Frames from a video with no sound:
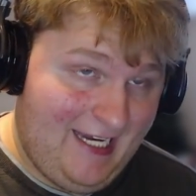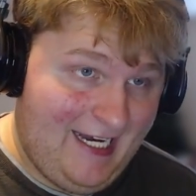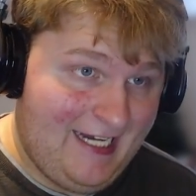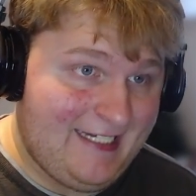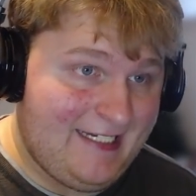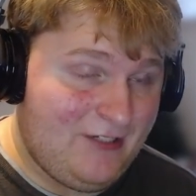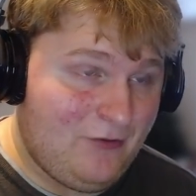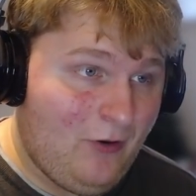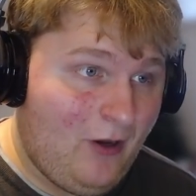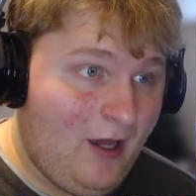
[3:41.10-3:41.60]

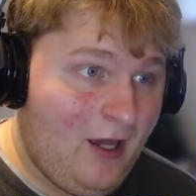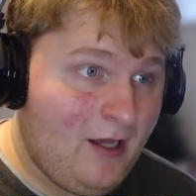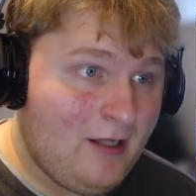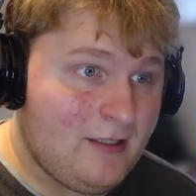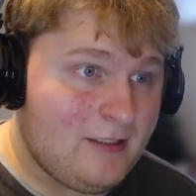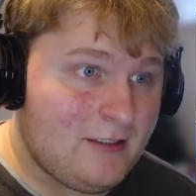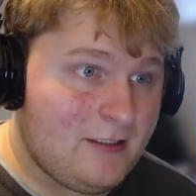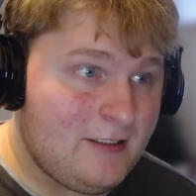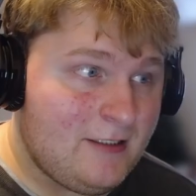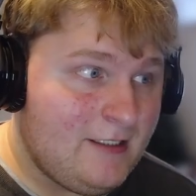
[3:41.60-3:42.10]
and you
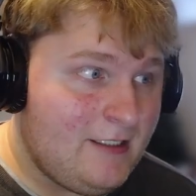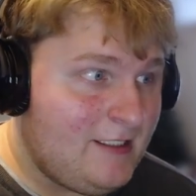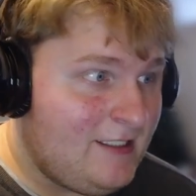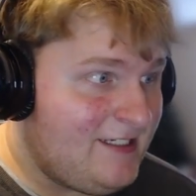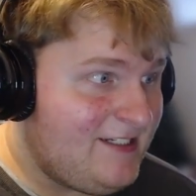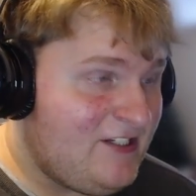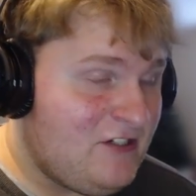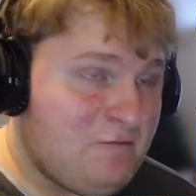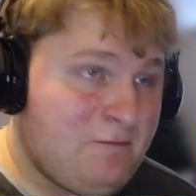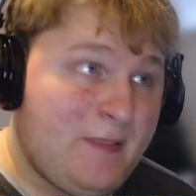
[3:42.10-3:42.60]
holler,
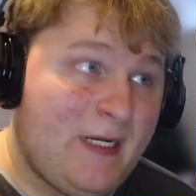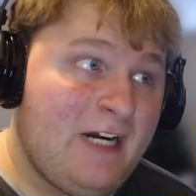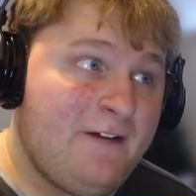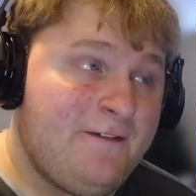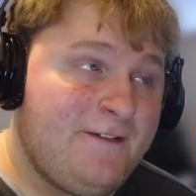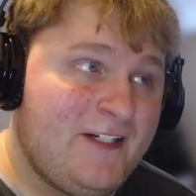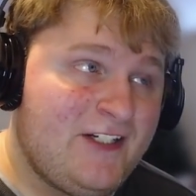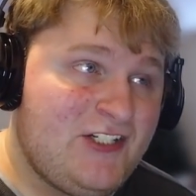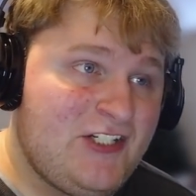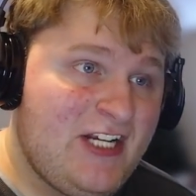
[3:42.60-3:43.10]
you
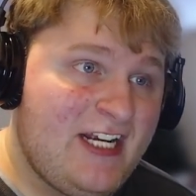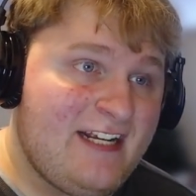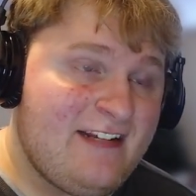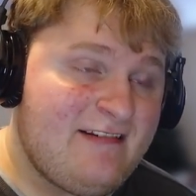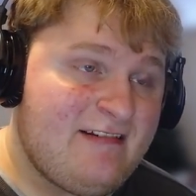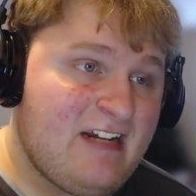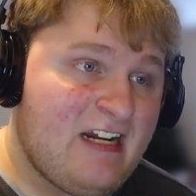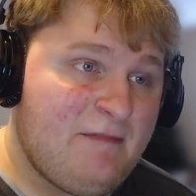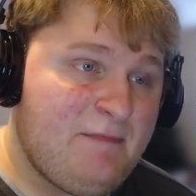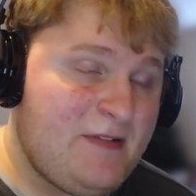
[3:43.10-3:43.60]
puff your
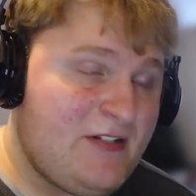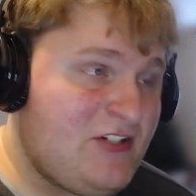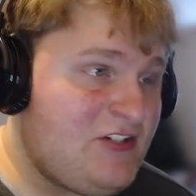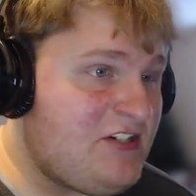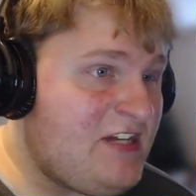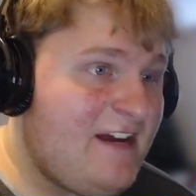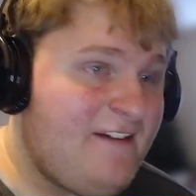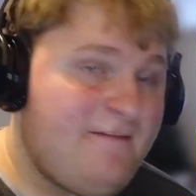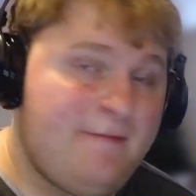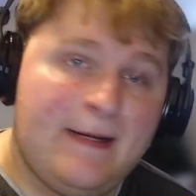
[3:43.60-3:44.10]
chest up, you
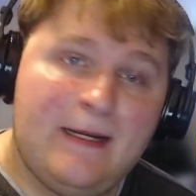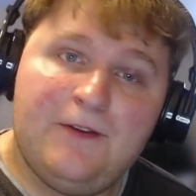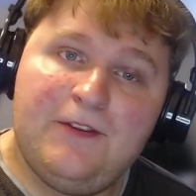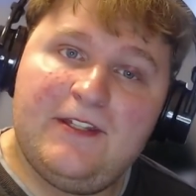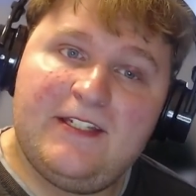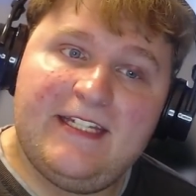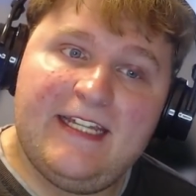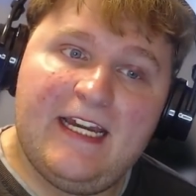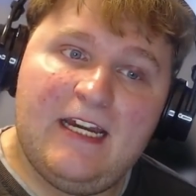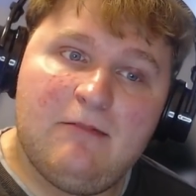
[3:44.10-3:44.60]
stuff
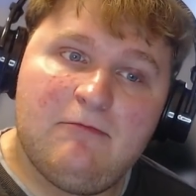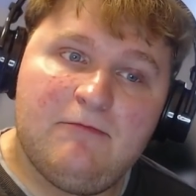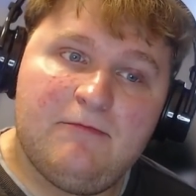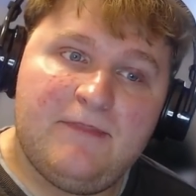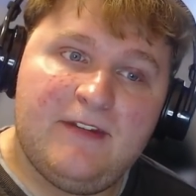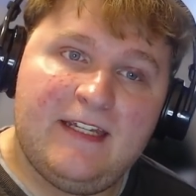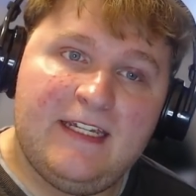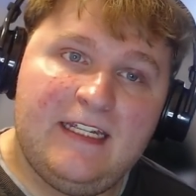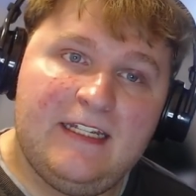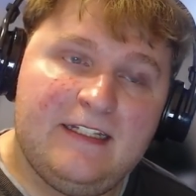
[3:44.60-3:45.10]
out the damn
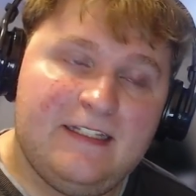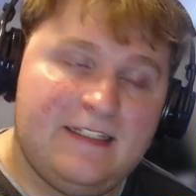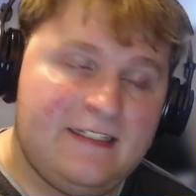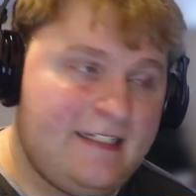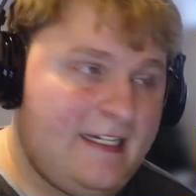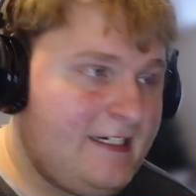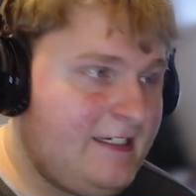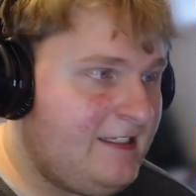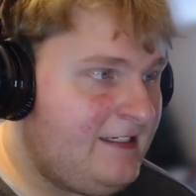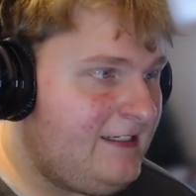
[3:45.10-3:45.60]
thing,
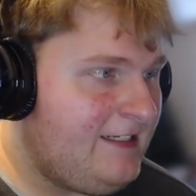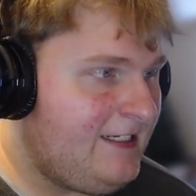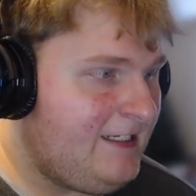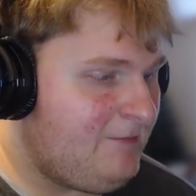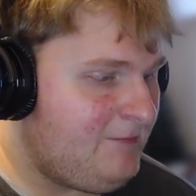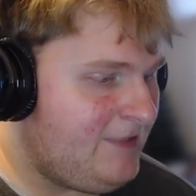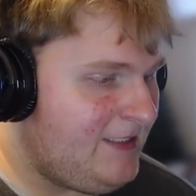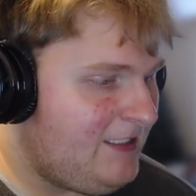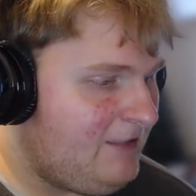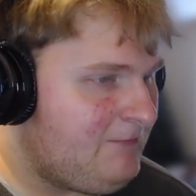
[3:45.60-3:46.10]
the, the
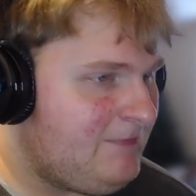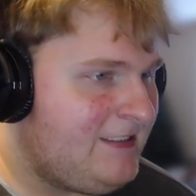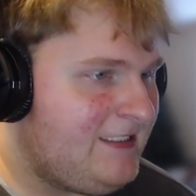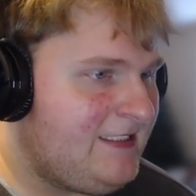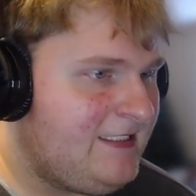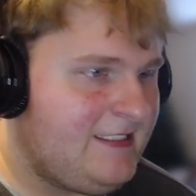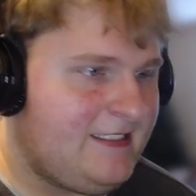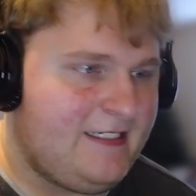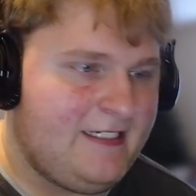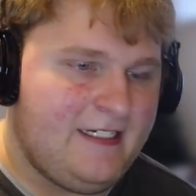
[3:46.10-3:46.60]
damn damn,
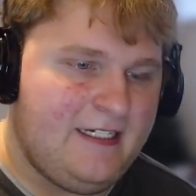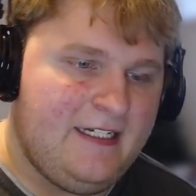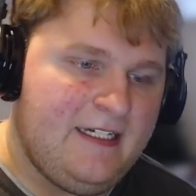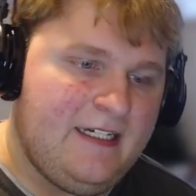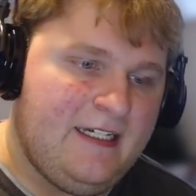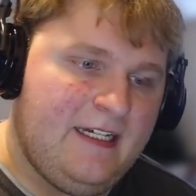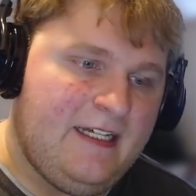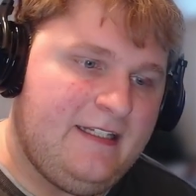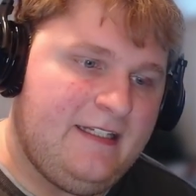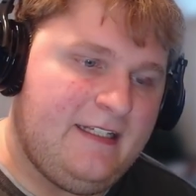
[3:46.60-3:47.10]
uh,
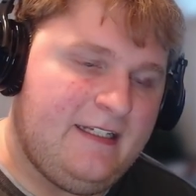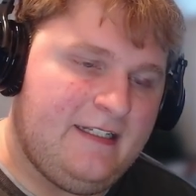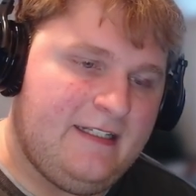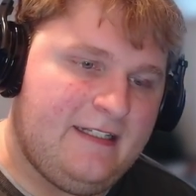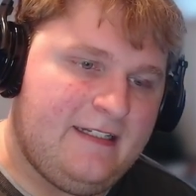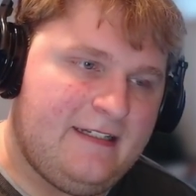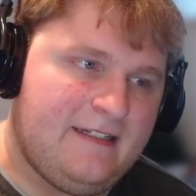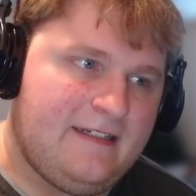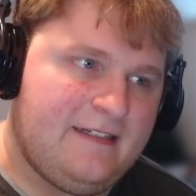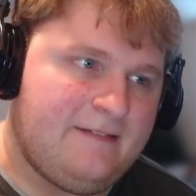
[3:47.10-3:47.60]
the,
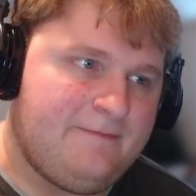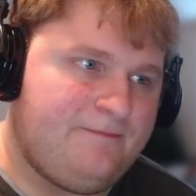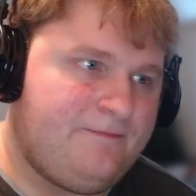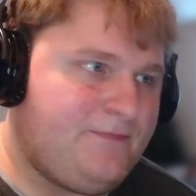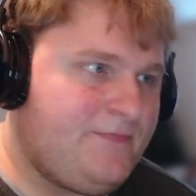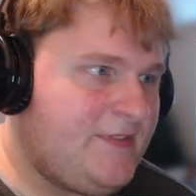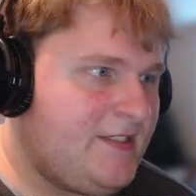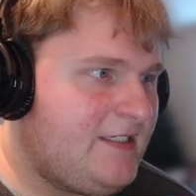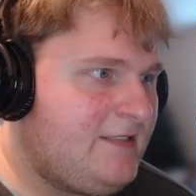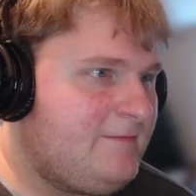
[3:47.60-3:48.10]
the, the,
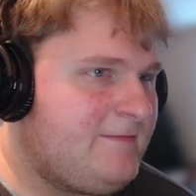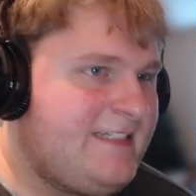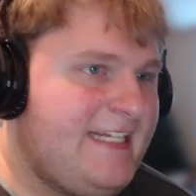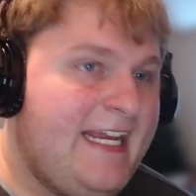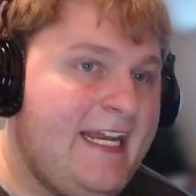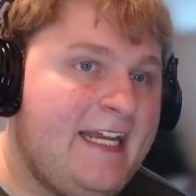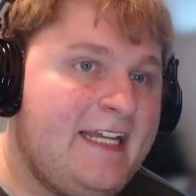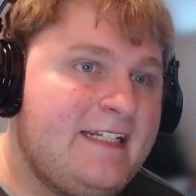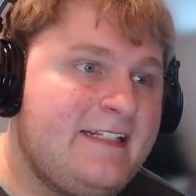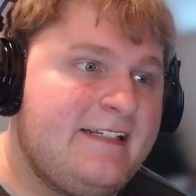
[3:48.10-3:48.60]
the
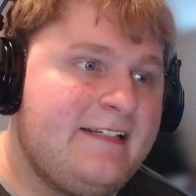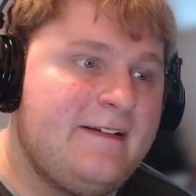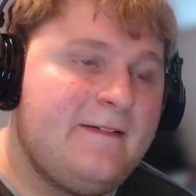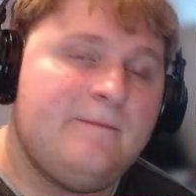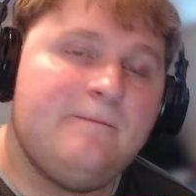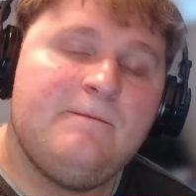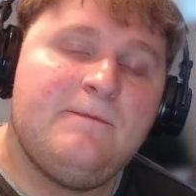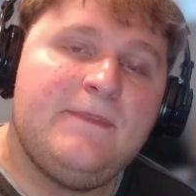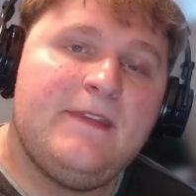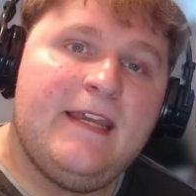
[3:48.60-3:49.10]
tent,
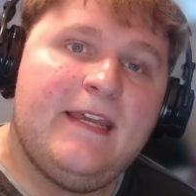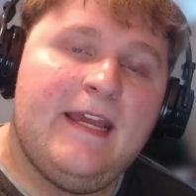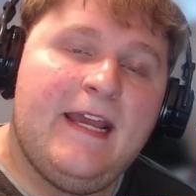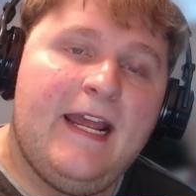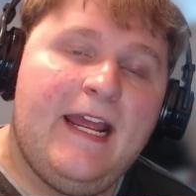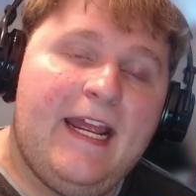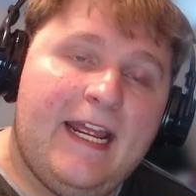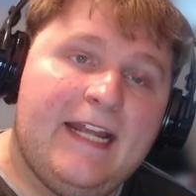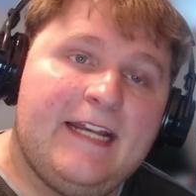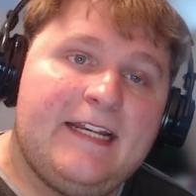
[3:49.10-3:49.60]

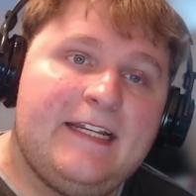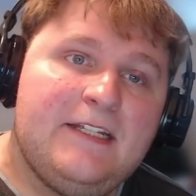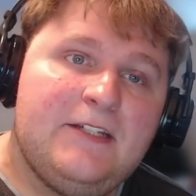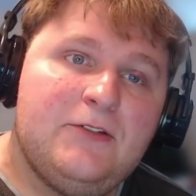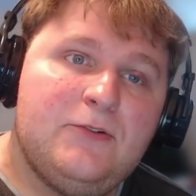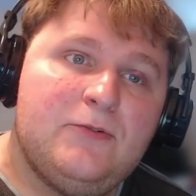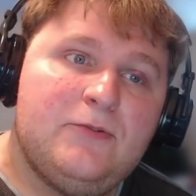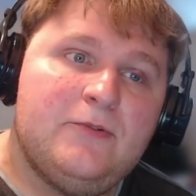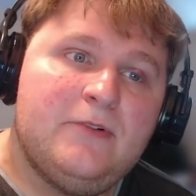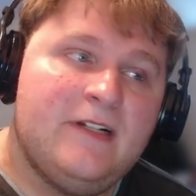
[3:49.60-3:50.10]
and
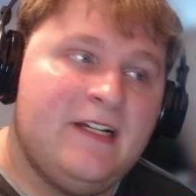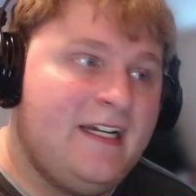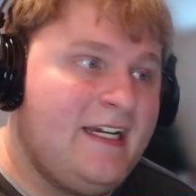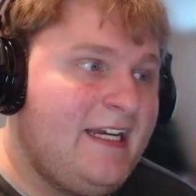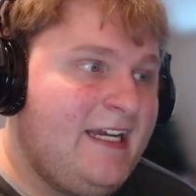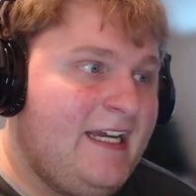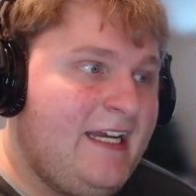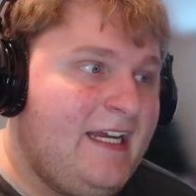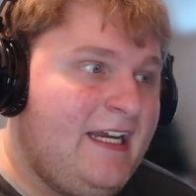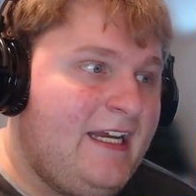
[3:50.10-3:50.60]
you
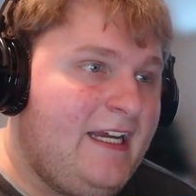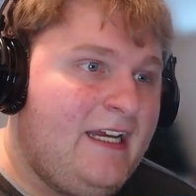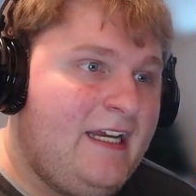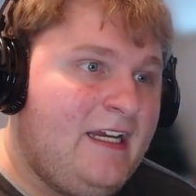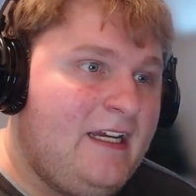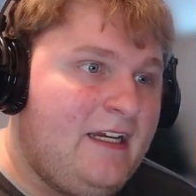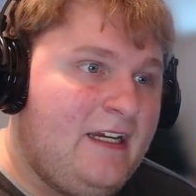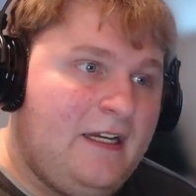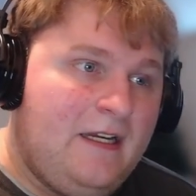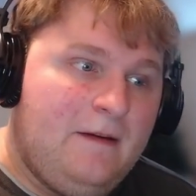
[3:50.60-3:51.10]

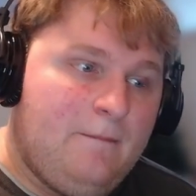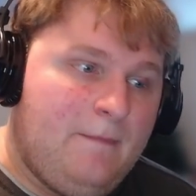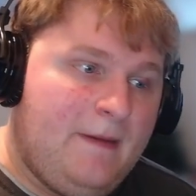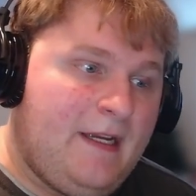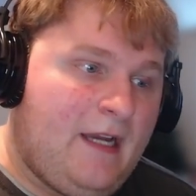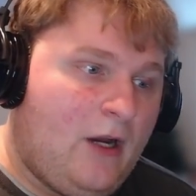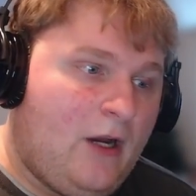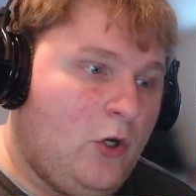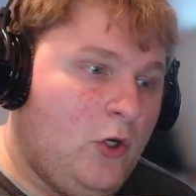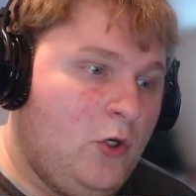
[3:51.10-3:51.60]

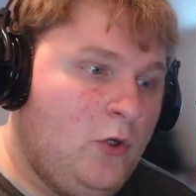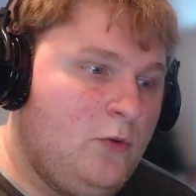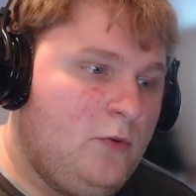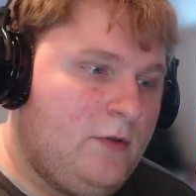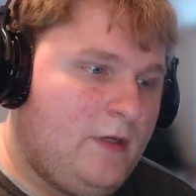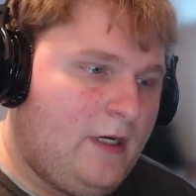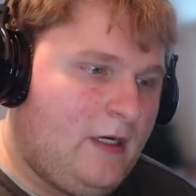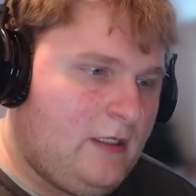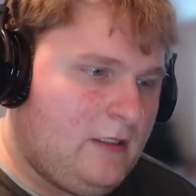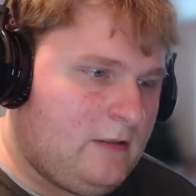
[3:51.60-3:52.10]
make a hoot
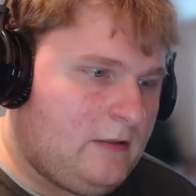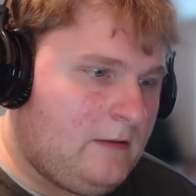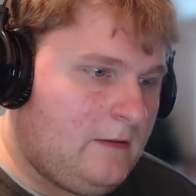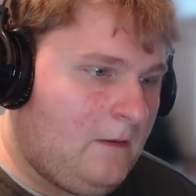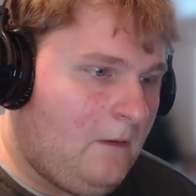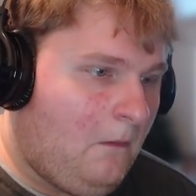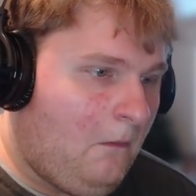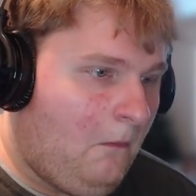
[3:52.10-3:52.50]
and holler.